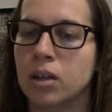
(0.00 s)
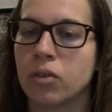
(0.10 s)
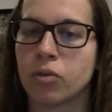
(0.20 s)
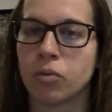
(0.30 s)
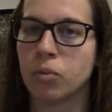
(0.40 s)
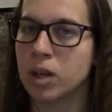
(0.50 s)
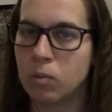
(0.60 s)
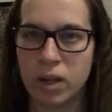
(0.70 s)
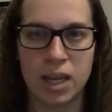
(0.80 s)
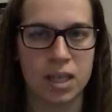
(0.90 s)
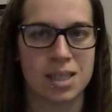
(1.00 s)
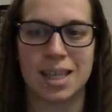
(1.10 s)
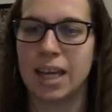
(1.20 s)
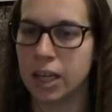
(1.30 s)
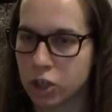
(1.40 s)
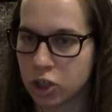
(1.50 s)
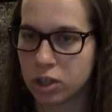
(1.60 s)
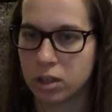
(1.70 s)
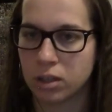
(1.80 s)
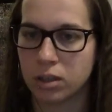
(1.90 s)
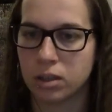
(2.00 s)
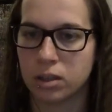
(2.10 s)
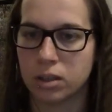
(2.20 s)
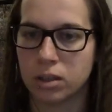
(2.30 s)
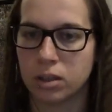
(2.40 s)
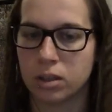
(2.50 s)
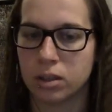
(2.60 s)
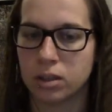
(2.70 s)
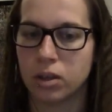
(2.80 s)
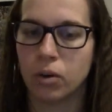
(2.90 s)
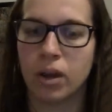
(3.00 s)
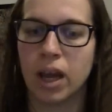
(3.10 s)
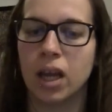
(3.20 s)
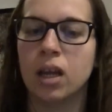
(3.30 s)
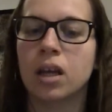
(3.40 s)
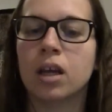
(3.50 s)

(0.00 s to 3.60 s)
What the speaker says: 3 weeks-ish, okay?